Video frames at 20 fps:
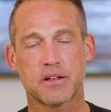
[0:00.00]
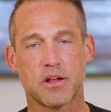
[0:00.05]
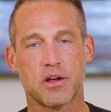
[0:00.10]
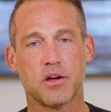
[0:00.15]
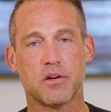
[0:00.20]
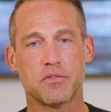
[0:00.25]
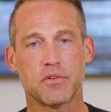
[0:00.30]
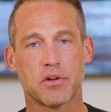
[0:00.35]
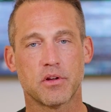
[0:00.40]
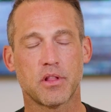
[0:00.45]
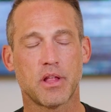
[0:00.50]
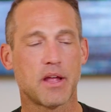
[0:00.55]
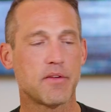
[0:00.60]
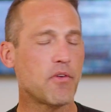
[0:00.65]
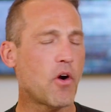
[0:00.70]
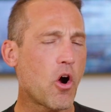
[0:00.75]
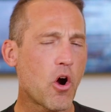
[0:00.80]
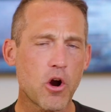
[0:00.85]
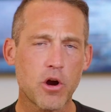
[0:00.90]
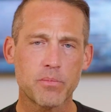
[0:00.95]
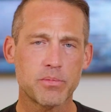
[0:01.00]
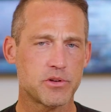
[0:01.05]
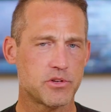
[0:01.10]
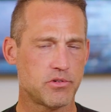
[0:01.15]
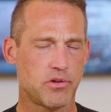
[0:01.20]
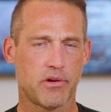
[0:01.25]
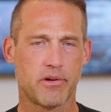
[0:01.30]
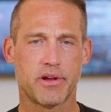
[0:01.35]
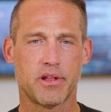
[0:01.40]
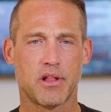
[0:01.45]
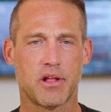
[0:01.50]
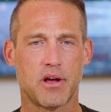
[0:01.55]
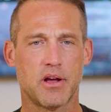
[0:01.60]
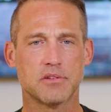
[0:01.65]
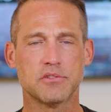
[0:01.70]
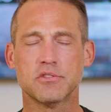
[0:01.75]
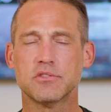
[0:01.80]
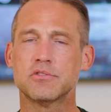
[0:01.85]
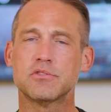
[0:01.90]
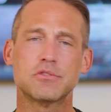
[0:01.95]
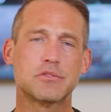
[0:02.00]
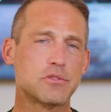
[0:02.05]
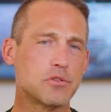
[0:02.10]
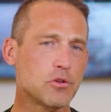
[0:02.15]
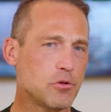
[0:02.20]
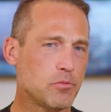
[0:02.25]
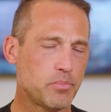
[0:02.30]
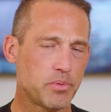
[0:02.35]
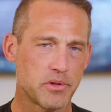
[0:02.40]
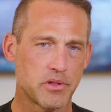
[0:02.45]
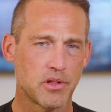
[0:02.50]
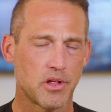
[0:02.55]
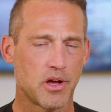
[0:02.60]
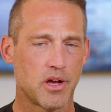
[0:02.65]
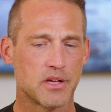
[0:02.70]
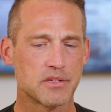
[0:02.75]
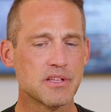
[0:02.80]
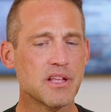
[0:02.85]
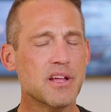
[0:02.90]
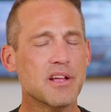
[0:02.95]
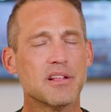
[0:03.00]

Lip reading: of your life. Arbitrary laws, stupid laws,